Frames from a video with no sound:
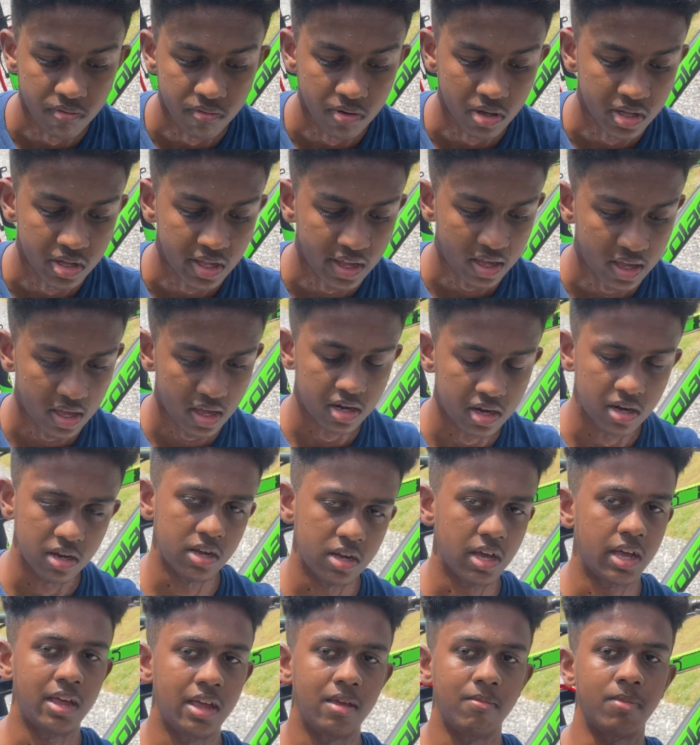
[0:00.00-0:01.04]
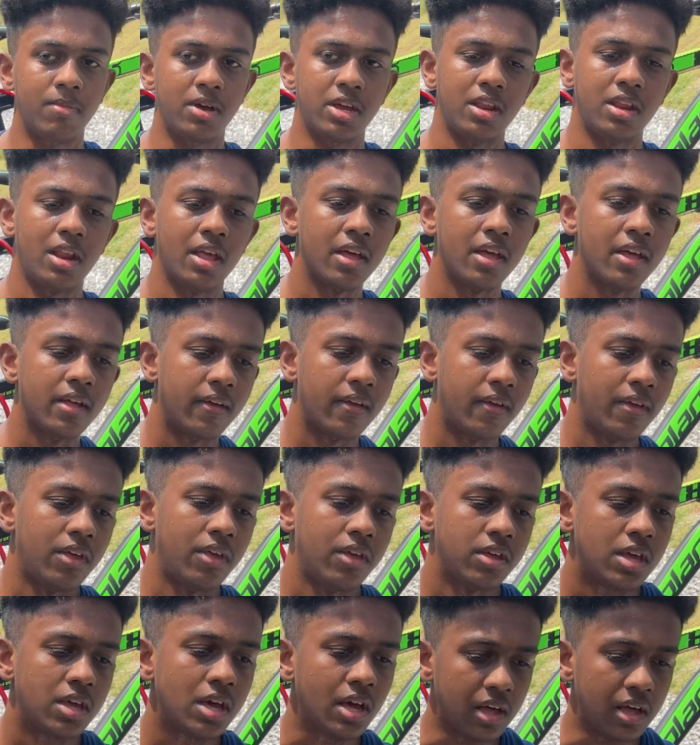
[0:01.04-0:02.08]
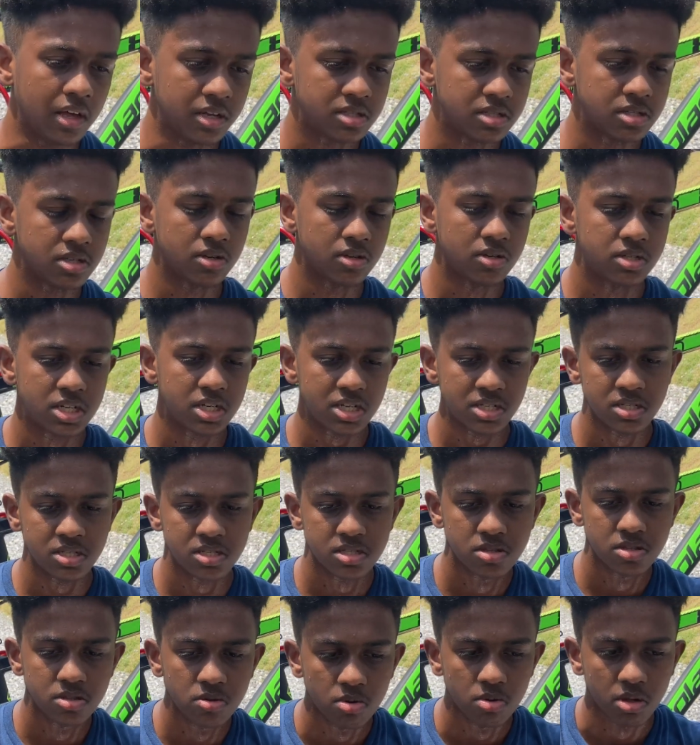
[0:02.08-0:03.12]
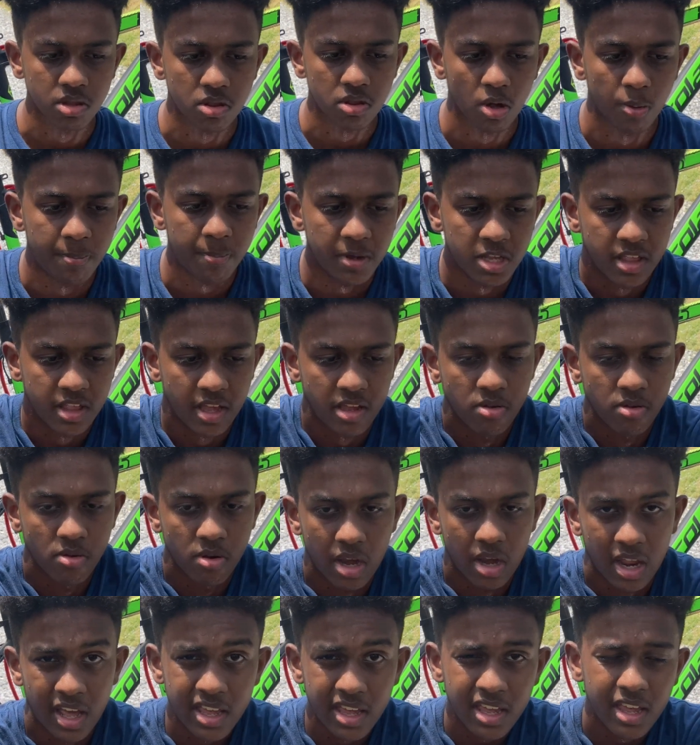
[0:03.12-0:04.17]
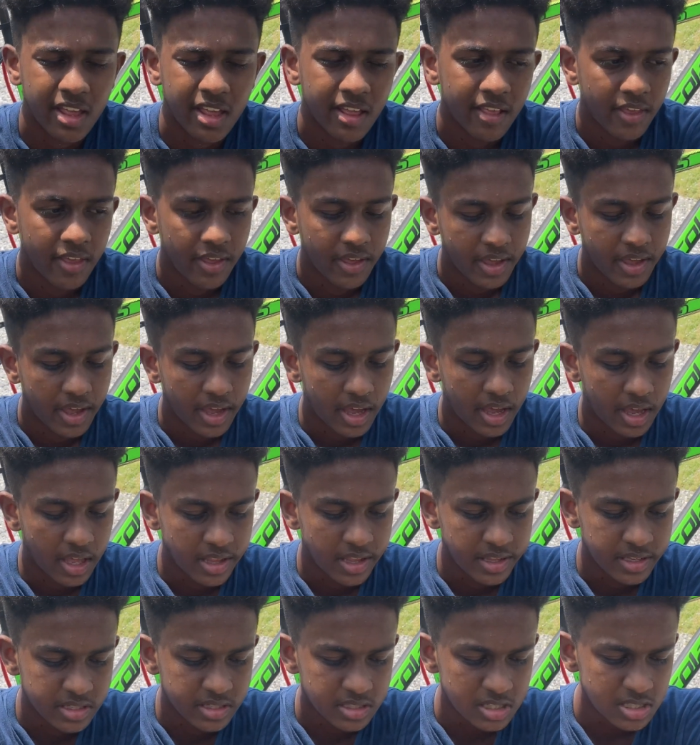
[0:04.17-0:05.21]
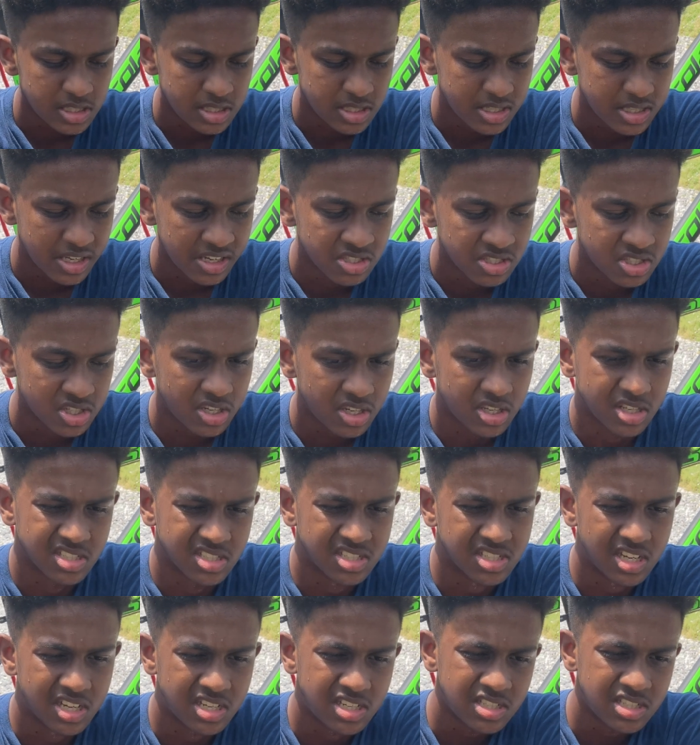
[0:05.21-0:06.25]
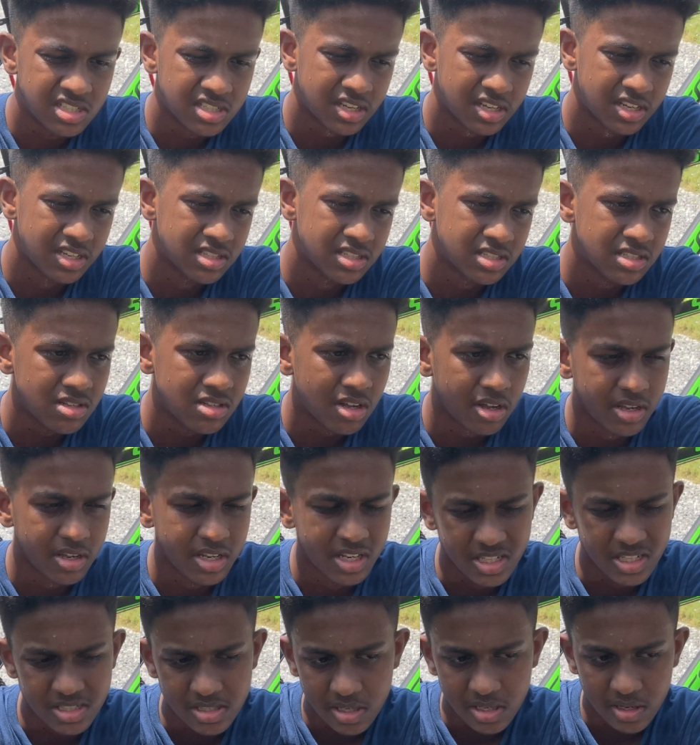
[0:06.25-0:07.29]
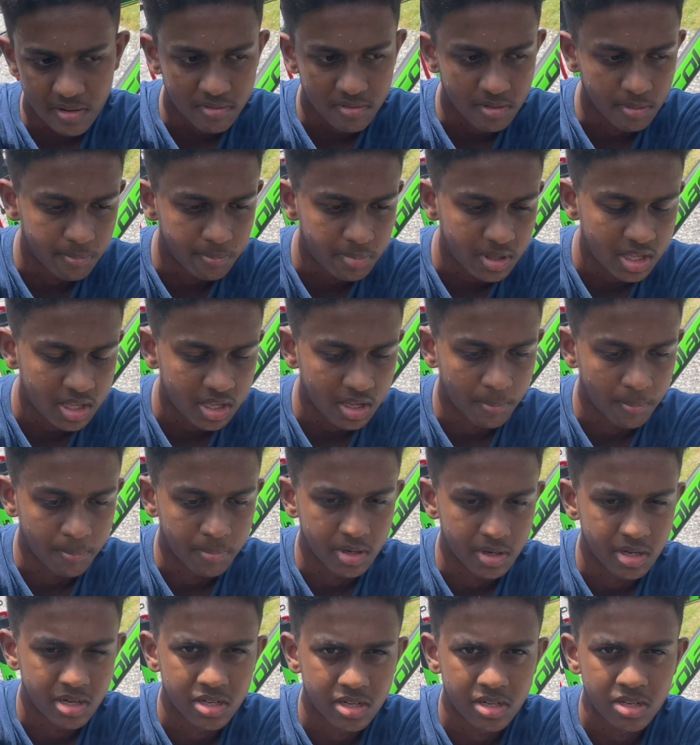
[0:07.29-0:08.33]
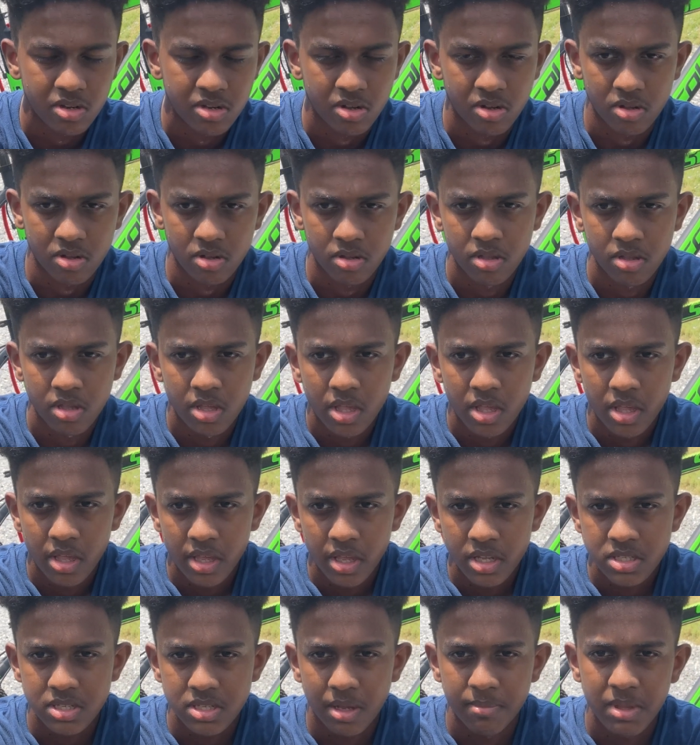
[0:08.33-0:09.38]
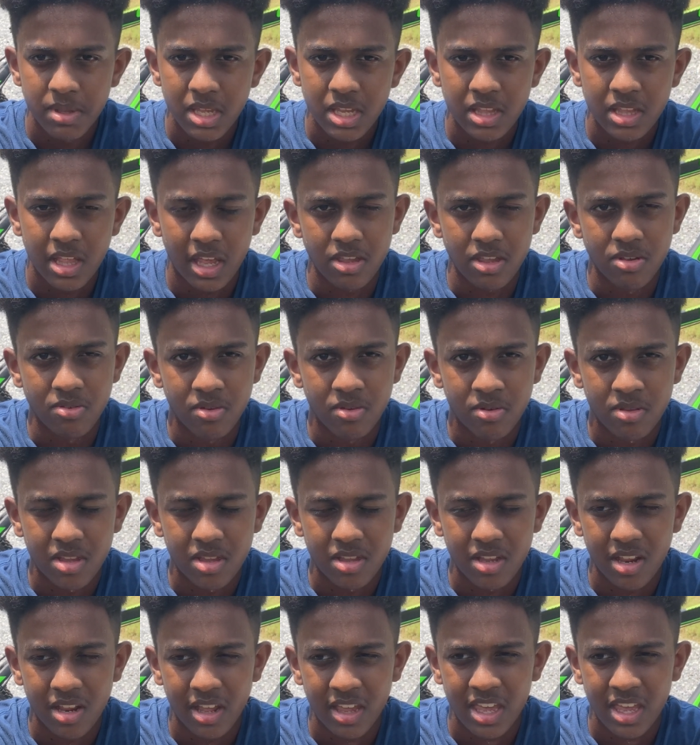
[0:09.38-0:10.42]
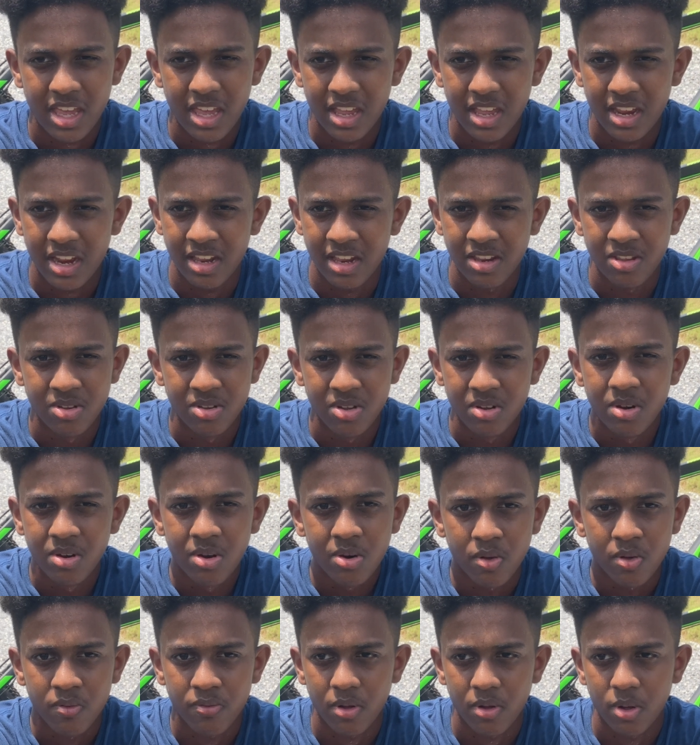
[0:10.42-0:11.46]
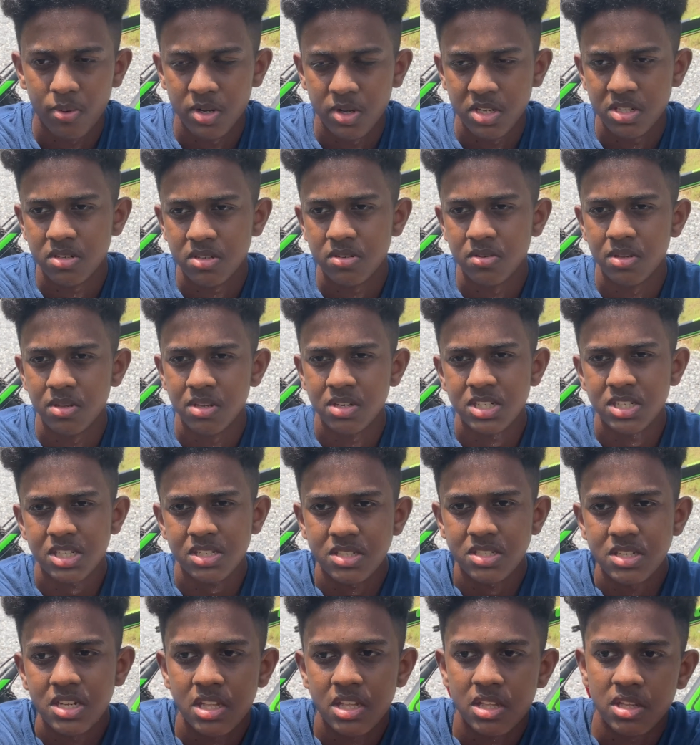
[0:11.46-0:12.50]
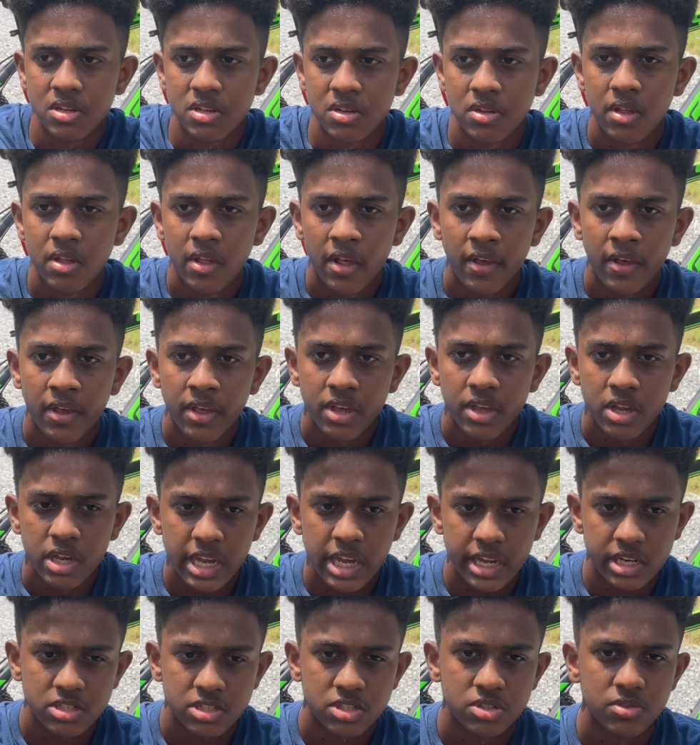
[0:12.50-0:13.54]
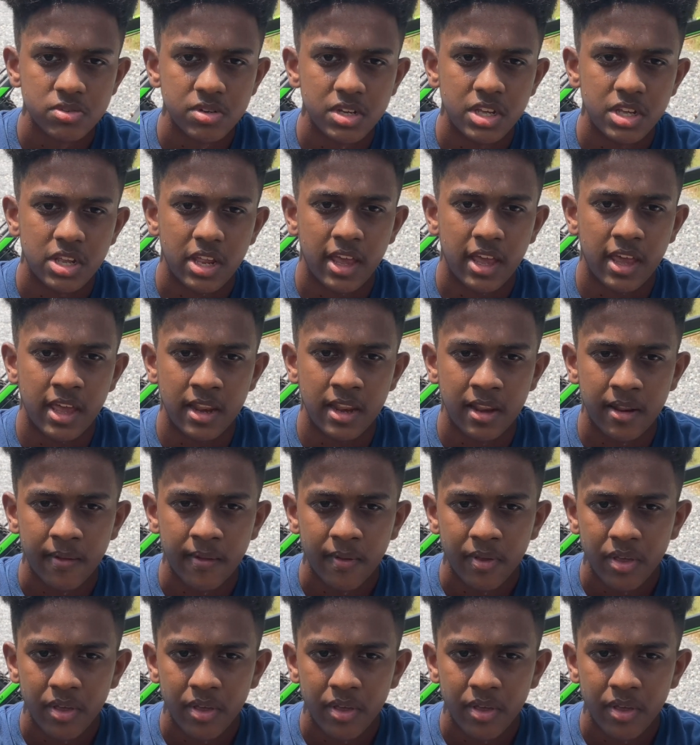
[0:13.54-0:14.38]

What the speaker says: you're that kind of guy. But yeah, so just do a topic that you like and just enjoy your studies. It doesn't have to be a burden or something that you hate and you don't look forward to. You just need to get through it and